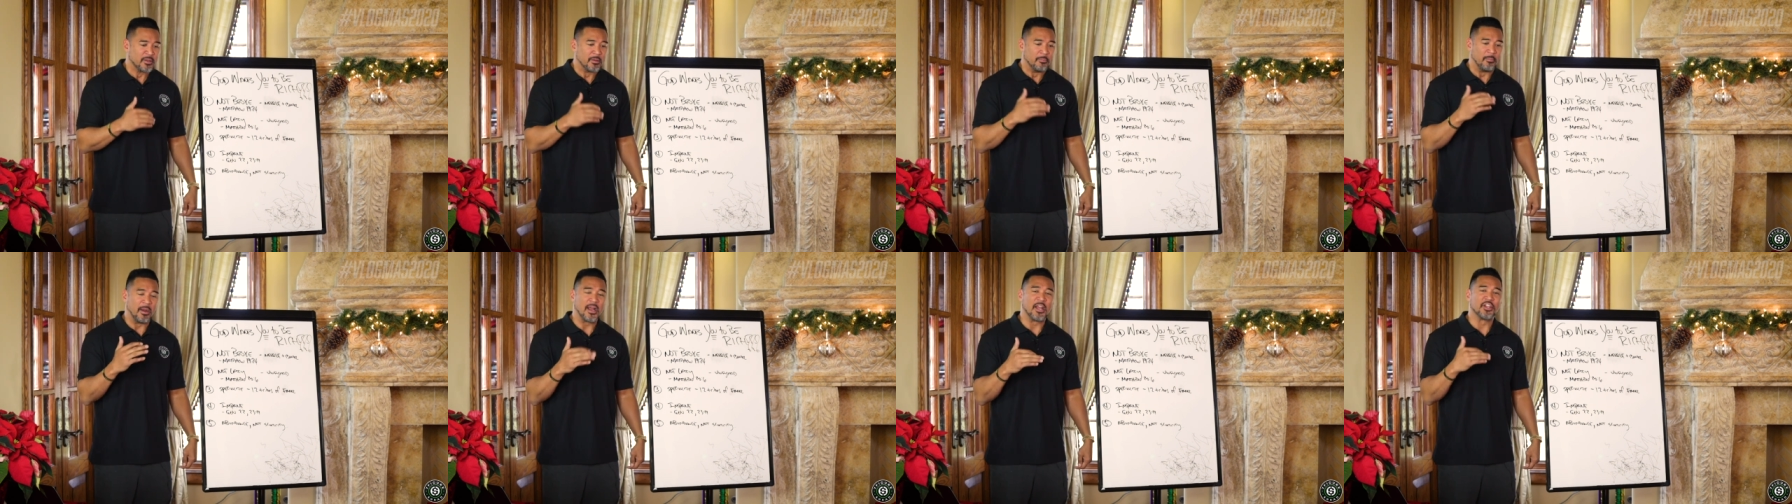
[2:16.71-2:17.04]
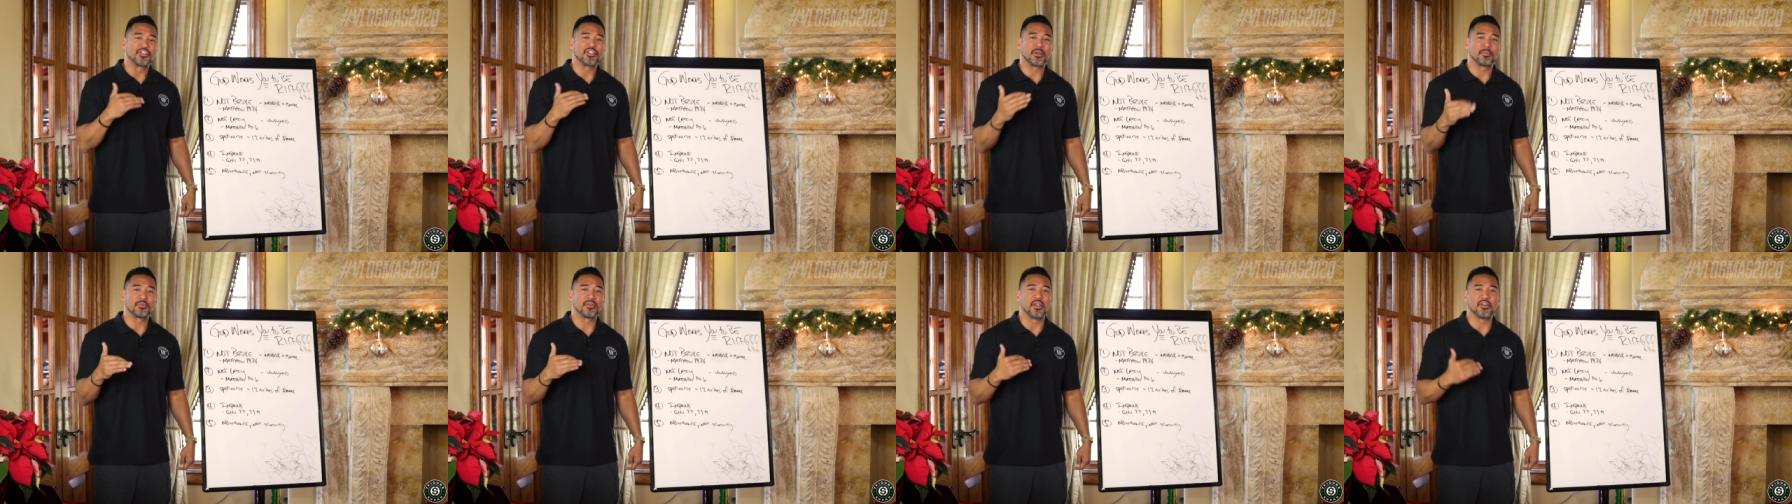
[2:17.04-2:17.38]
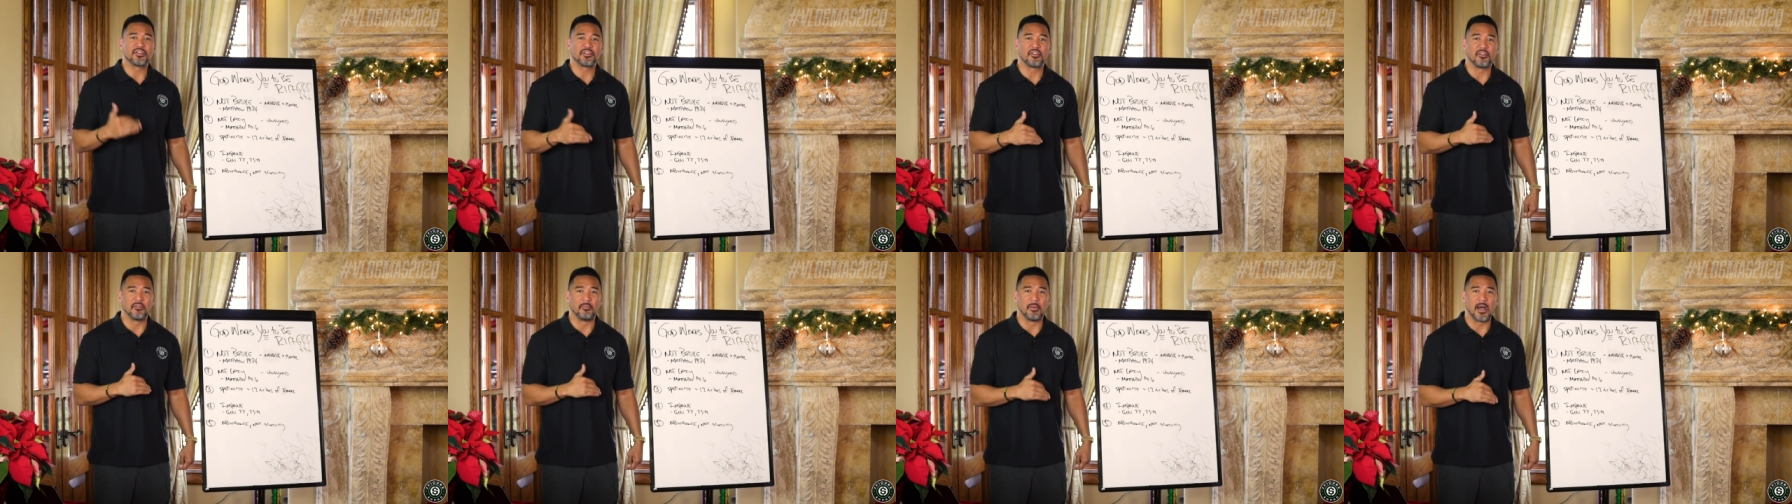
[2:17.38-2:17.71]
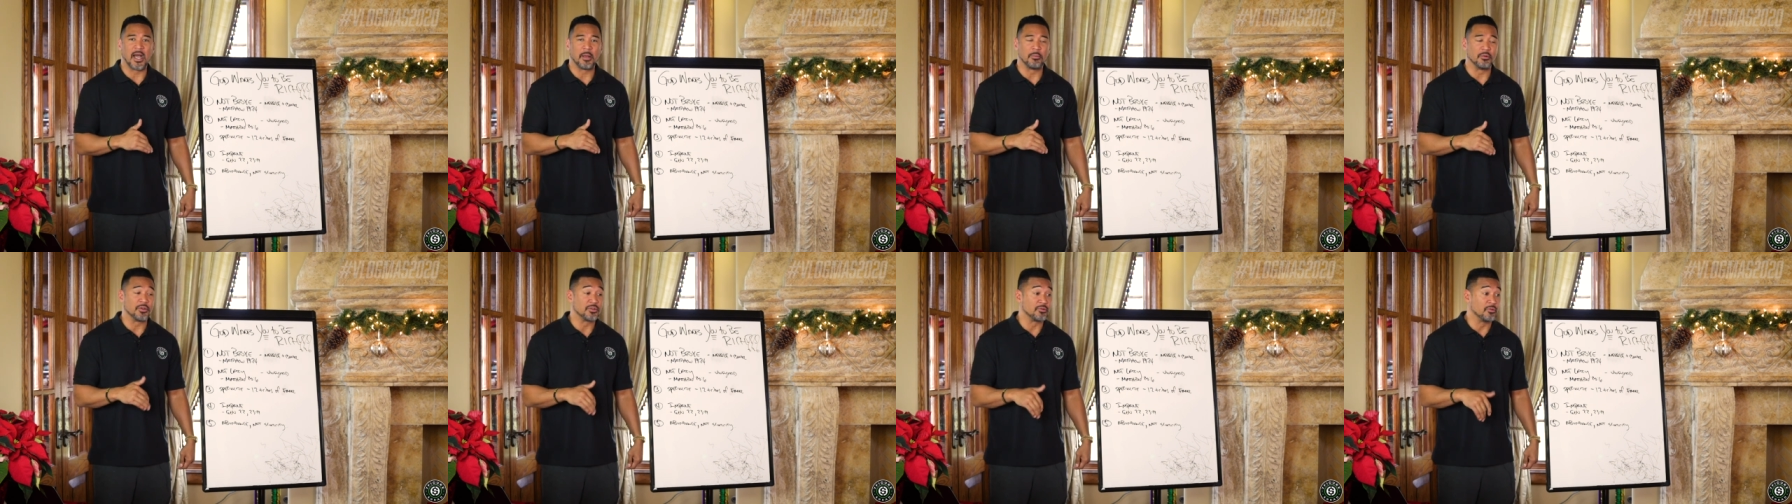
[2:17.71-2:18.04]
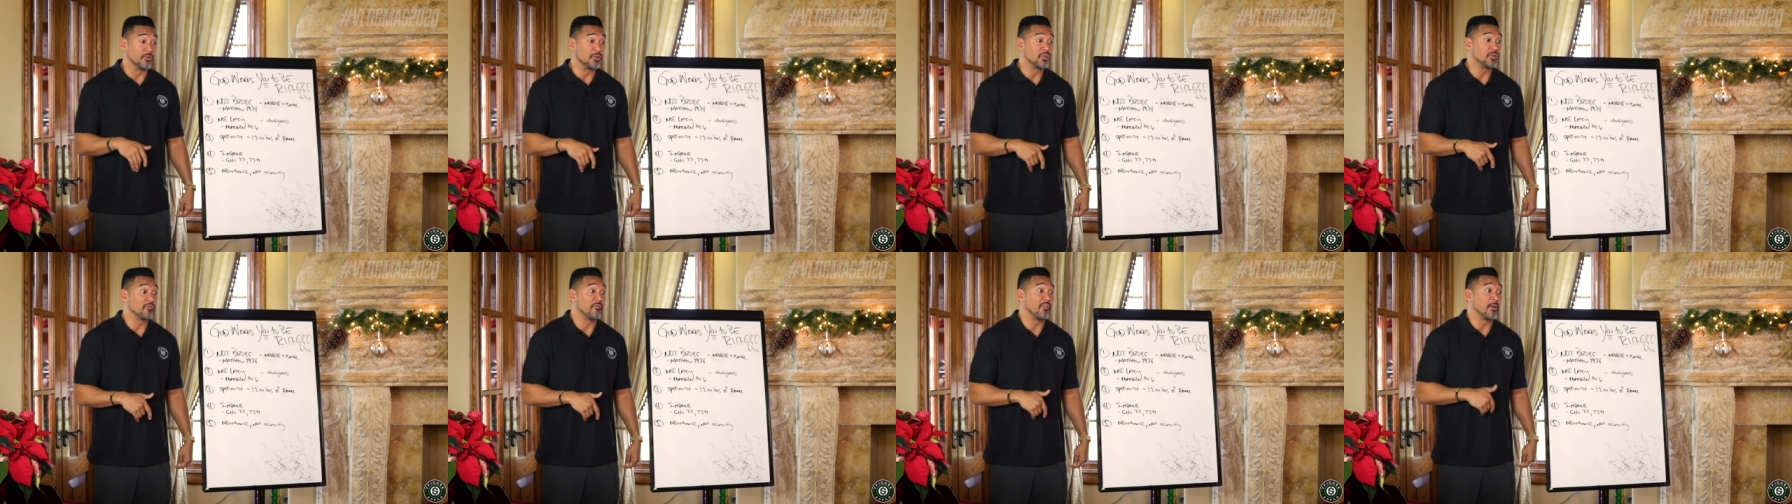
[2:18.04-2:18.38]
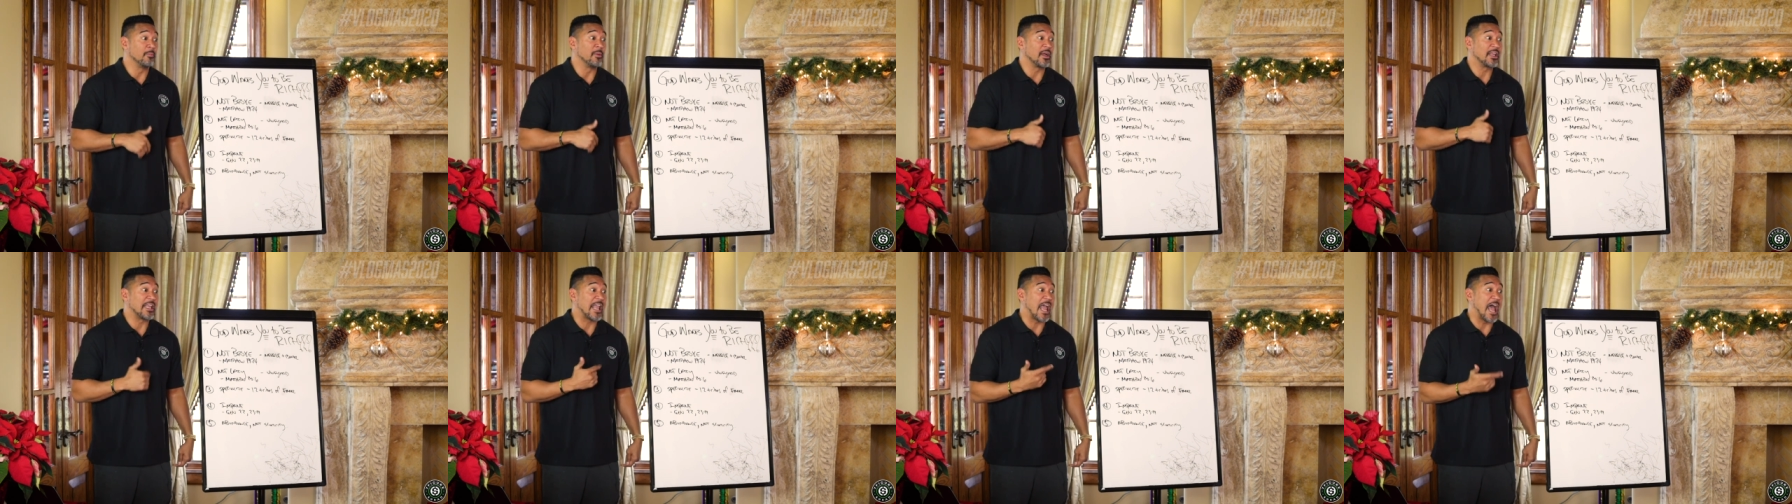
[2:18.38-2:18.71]
My interpretation of the Bible was
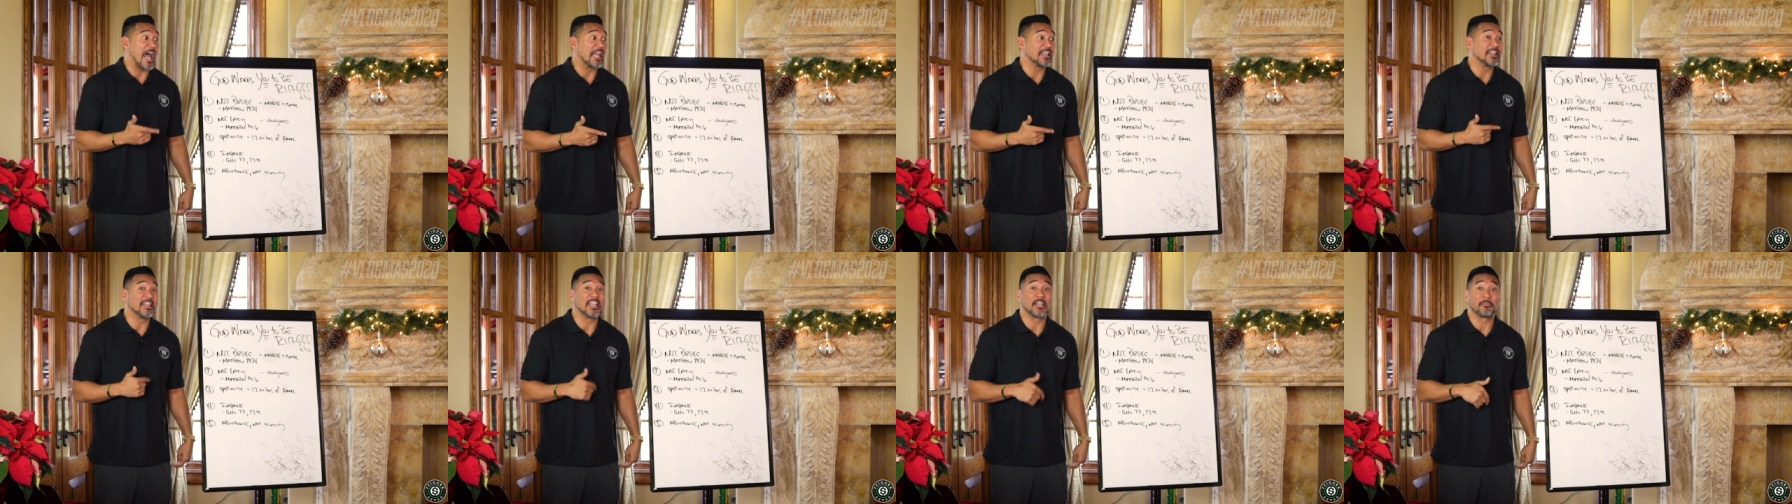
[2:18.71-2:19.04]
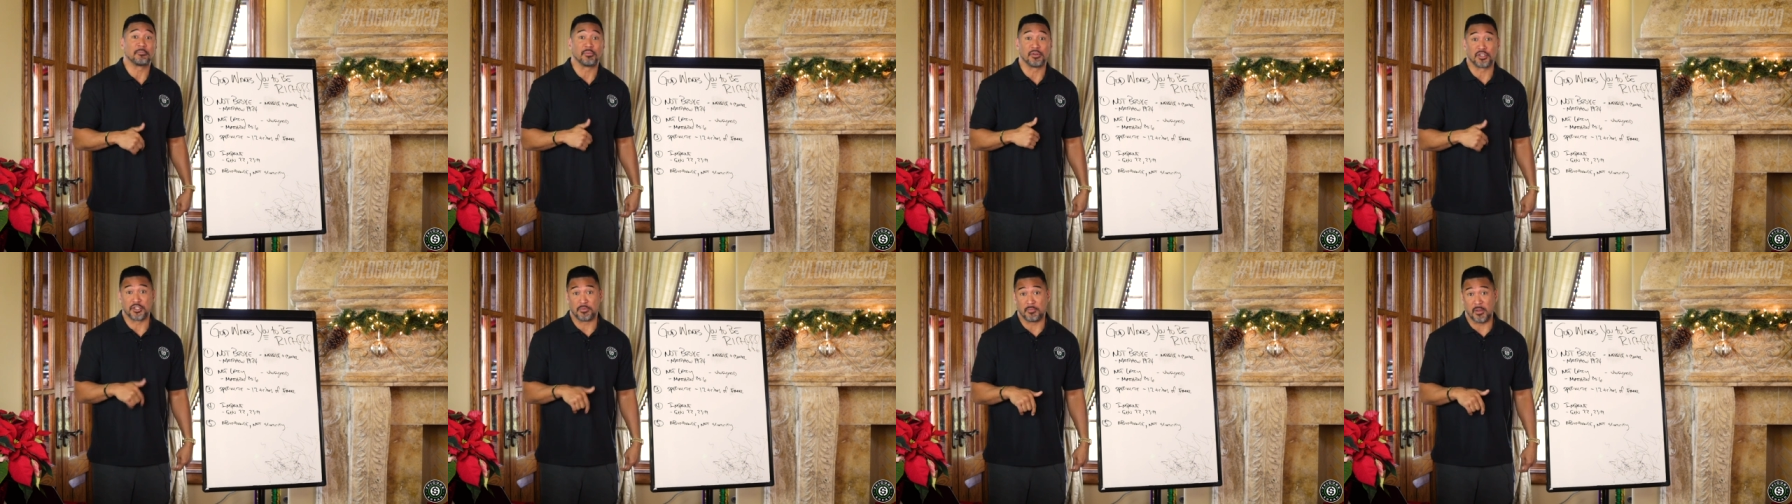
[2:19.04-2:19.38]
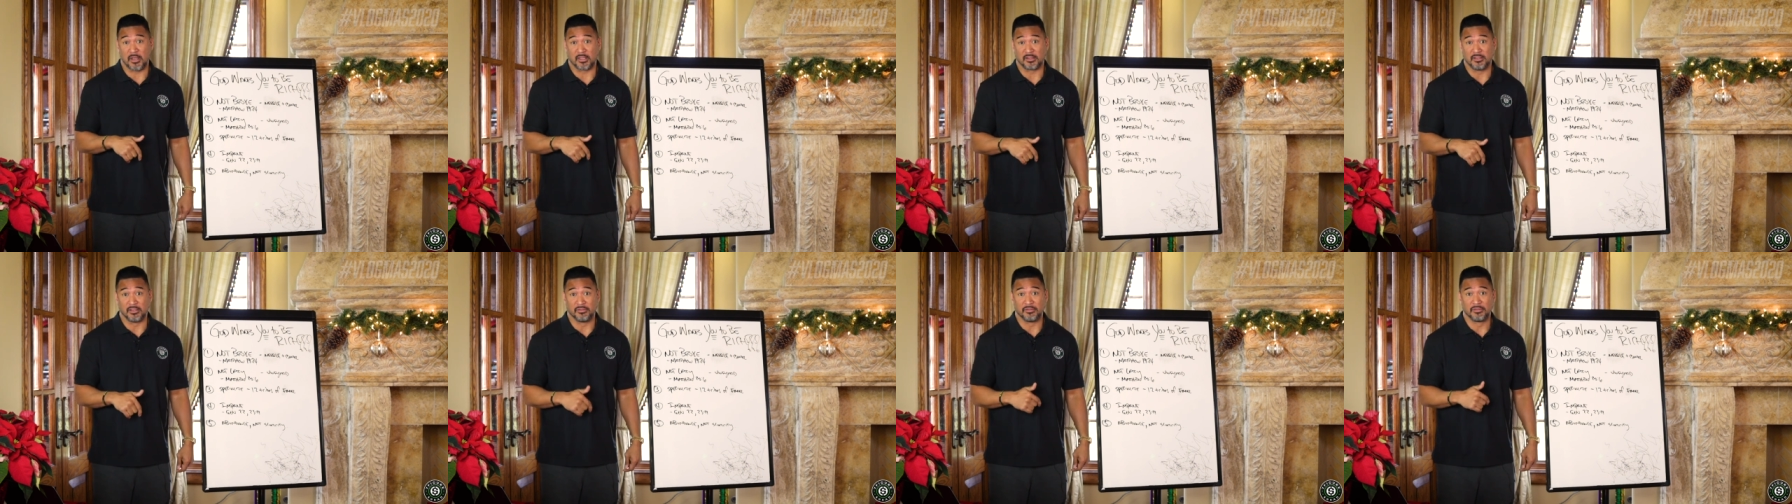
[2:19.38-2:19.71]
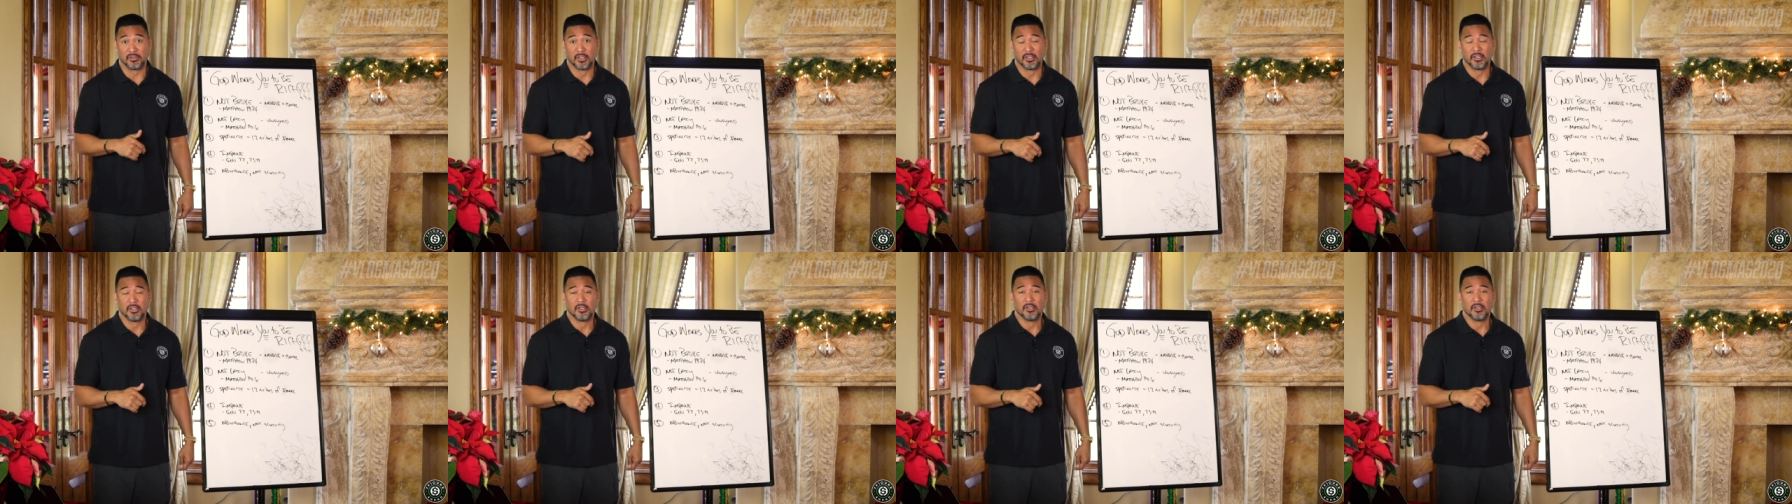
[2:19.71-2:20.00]
from a Catholic perspective.